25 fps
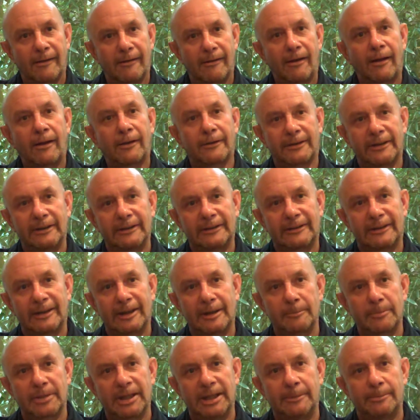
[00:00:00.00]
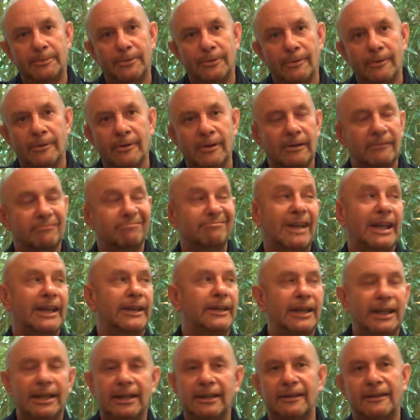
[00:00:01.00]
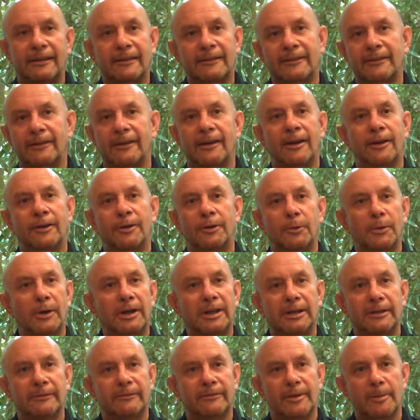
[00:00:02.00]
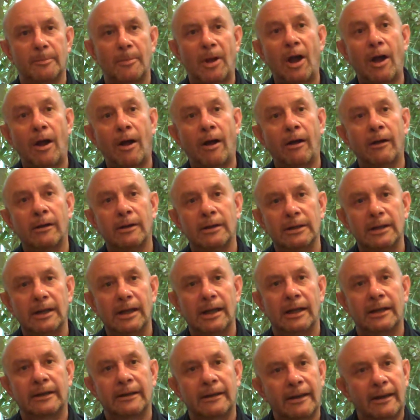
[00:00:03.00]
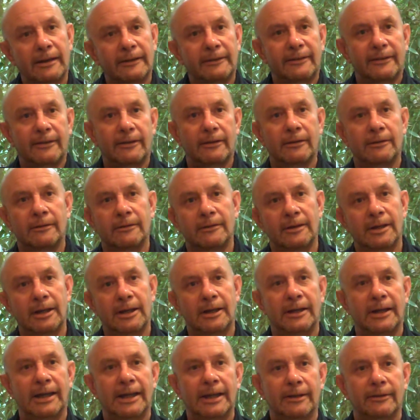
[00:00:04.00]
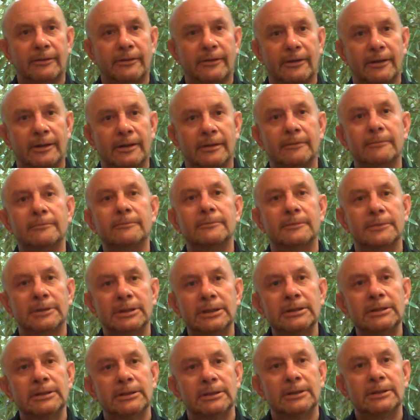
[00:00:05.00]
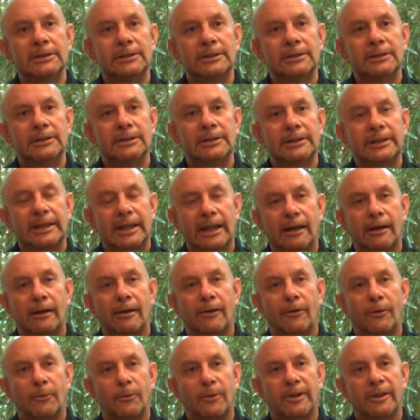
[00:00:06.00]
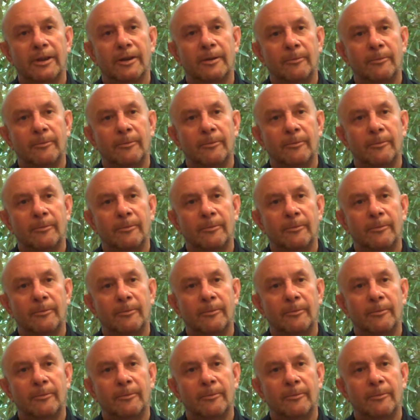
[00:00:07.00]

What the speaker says: artistic people, and Nina doesn't know who any of them are and has to learn how to get along with them